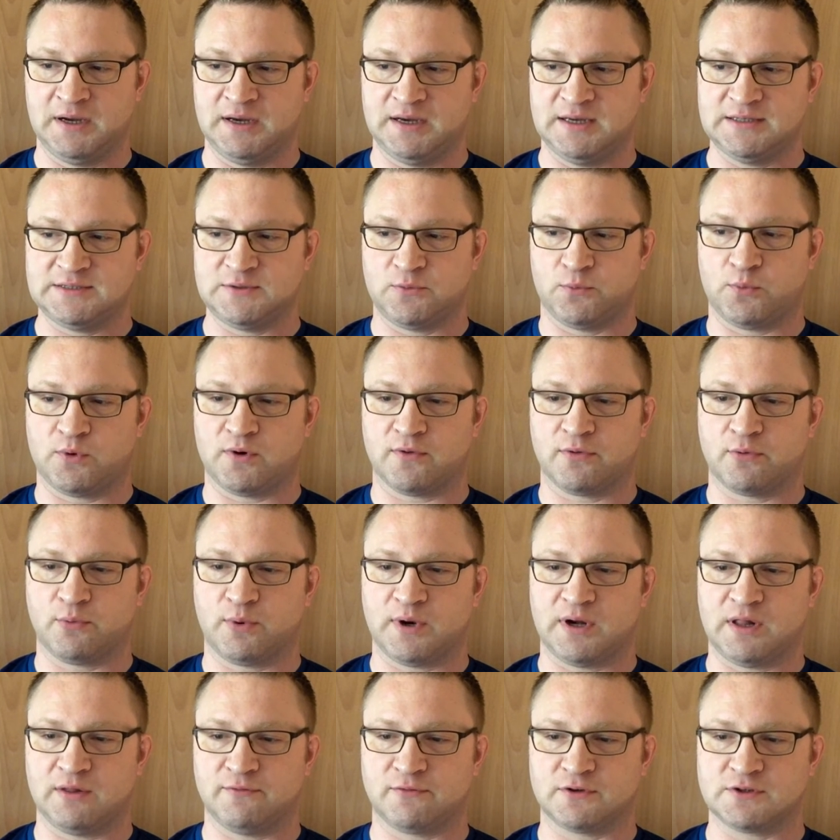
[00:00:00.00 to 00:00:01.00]
Is it
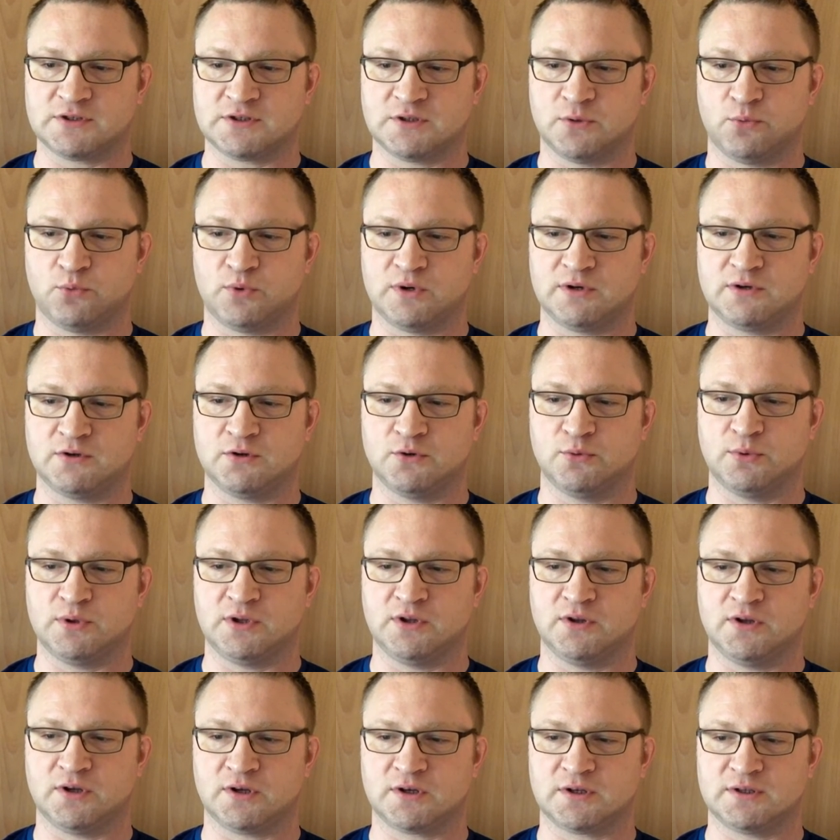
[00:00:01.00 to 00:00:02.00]
worthwhile for someone who
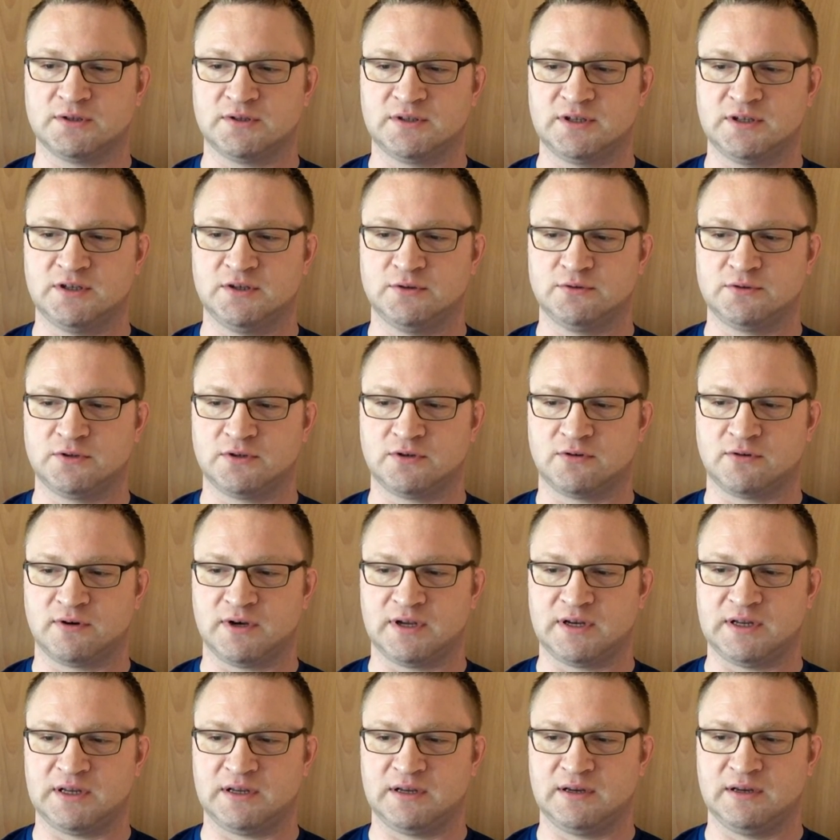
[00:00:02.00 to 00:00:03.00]
will not continue
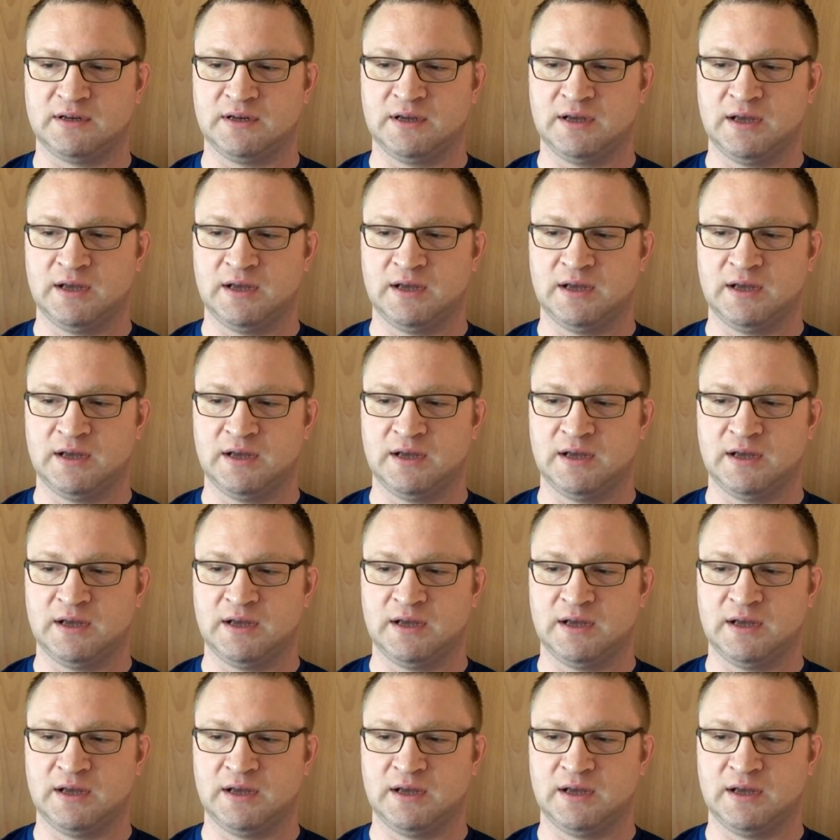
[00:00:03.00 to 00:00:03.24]
training